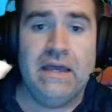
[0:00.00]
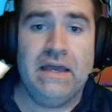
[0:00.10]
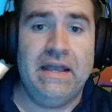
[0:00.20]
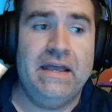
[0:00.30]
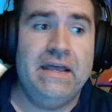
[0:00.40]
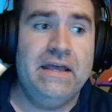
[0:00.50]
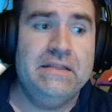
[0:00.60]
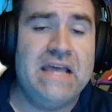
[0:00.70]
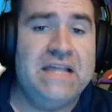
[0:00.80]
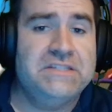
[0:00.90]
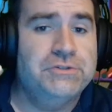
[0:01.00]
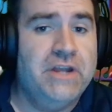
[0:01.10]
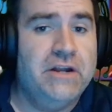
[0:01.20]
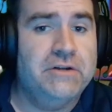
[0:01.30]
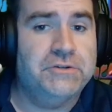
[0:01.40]
And that's your
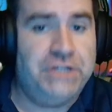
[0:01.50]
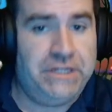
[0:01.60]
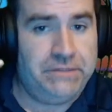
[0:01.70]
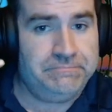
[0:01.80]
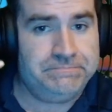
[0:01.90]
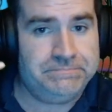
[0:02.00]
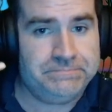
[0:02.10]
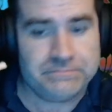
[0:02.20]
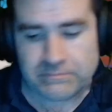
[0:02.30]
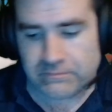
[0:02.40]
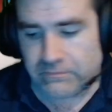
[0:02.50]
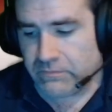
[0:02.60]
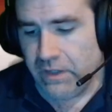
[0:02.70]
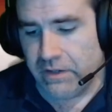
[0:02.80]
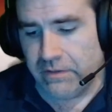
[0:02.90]
character sheet.
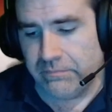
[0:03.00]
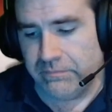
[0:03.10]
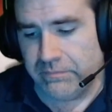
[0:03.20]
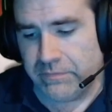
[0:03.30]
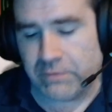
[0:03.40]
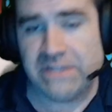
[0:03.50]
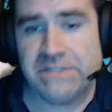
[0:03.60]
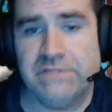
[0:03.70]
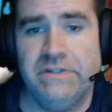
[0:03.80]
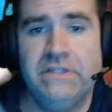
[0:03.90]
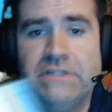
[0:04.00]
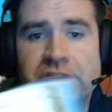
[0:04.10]
The rest of it is